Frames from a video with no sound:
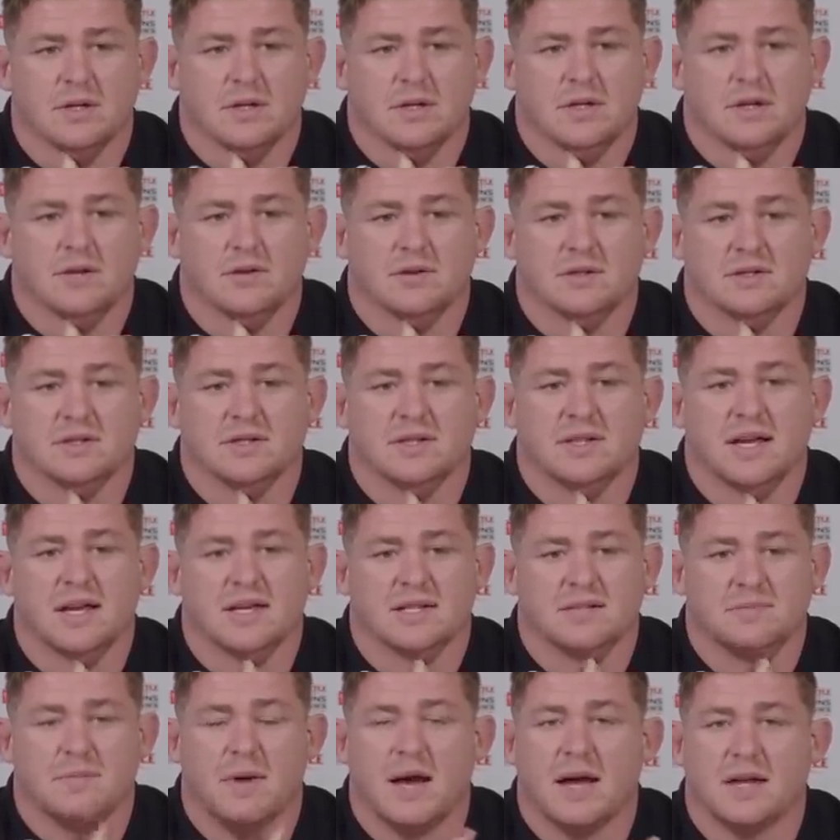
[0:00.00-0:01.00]
you know it's a
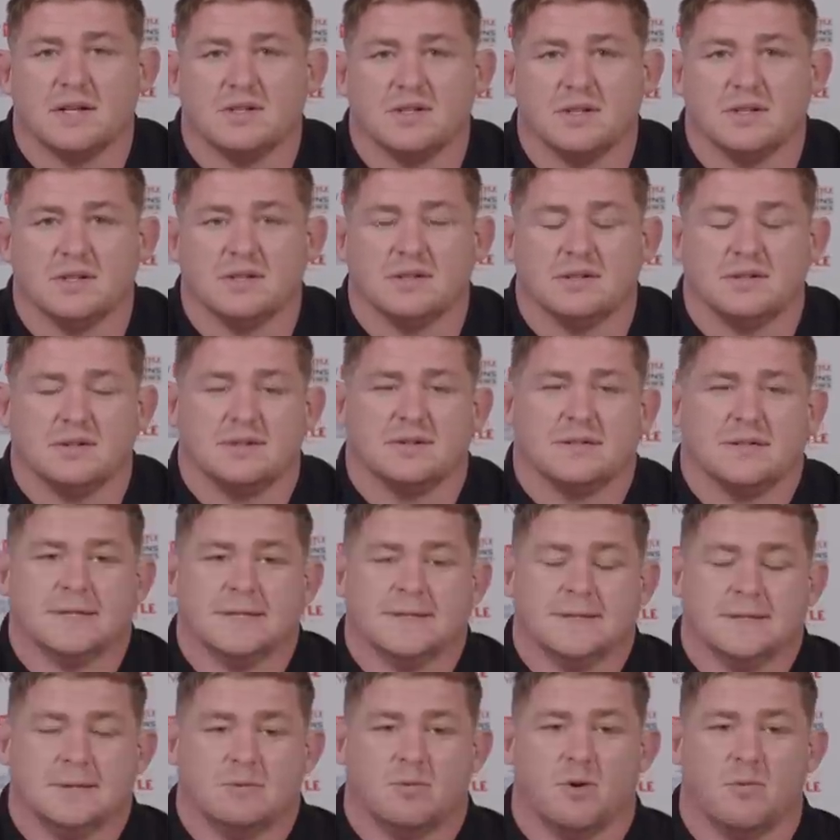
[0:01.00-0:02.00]
test match. It's
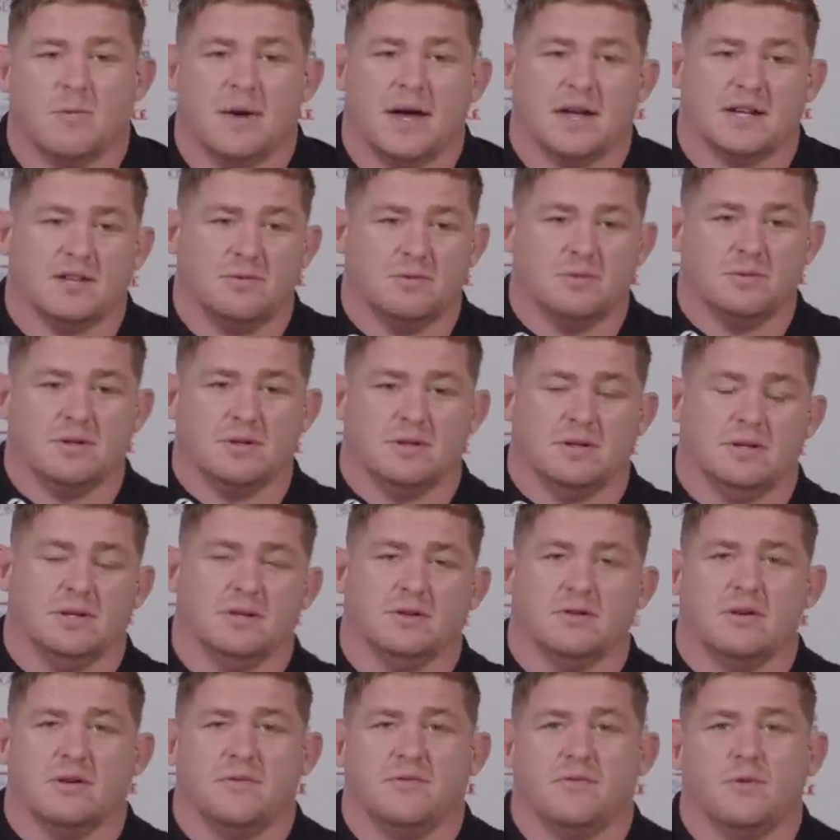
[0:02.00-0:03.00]
we're back to a
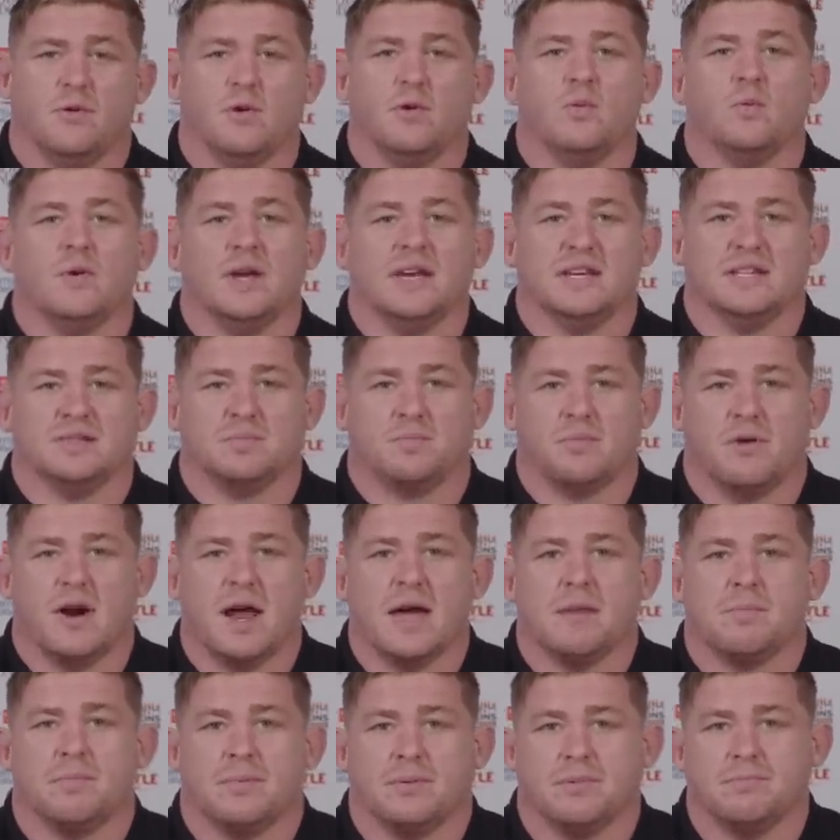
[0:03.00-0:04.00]
you know a full week's
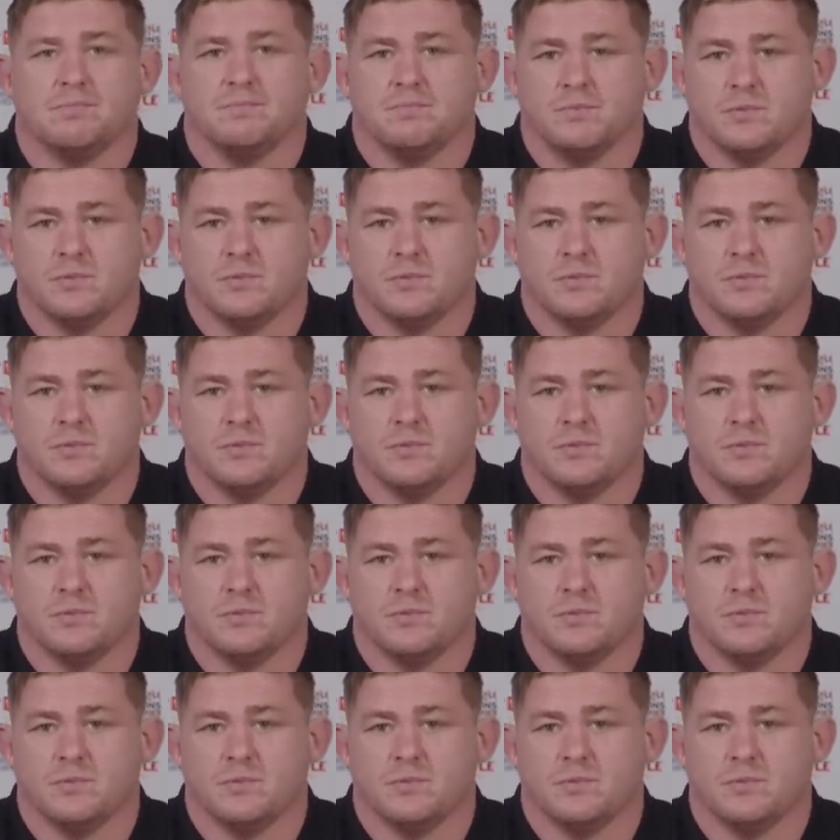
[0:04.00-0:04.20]
prep,